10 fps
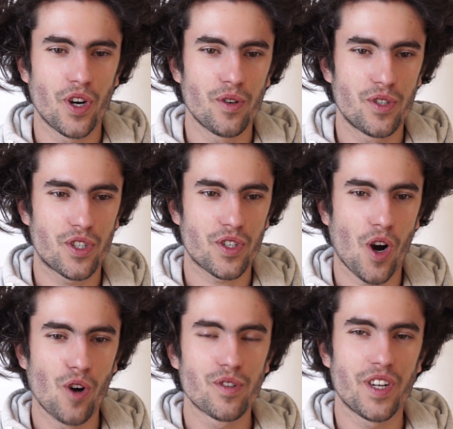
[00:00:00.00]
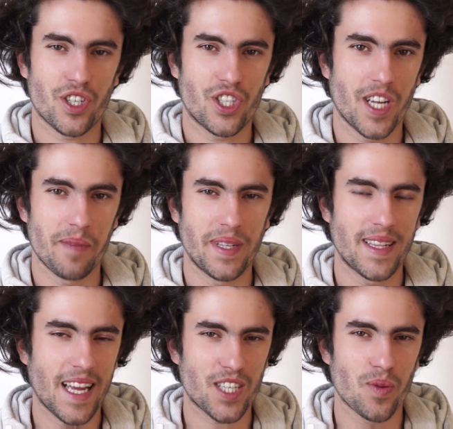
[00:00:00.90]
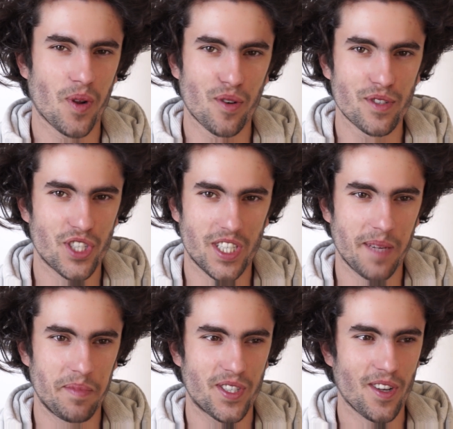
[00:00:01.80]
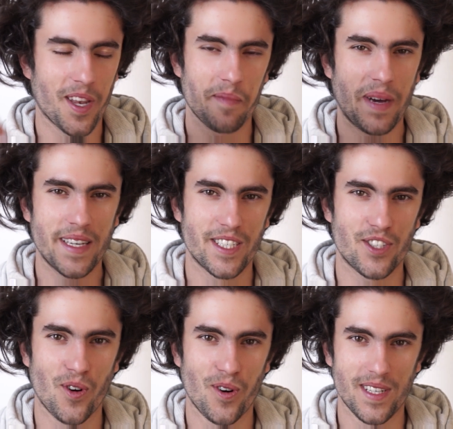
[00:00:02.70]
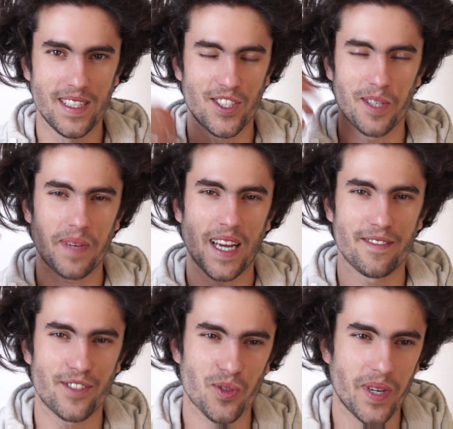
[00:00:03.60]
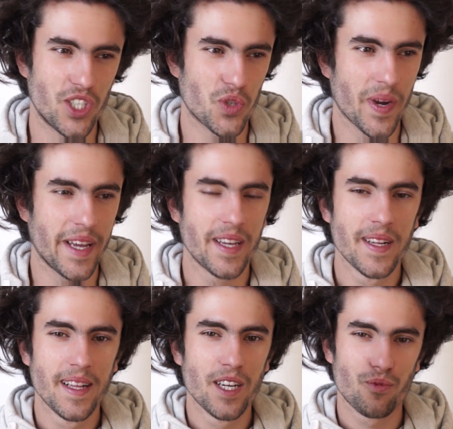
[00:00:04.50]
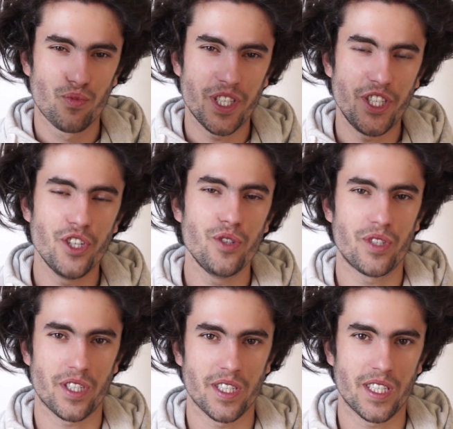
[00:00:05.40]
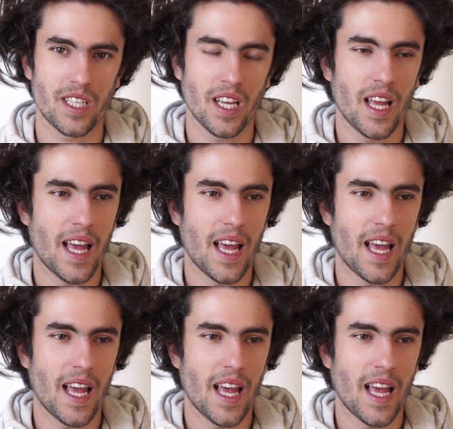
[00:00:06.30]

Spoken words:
those ownership, intellectual ownerships, on a pedestal in some kind of strange way reduces.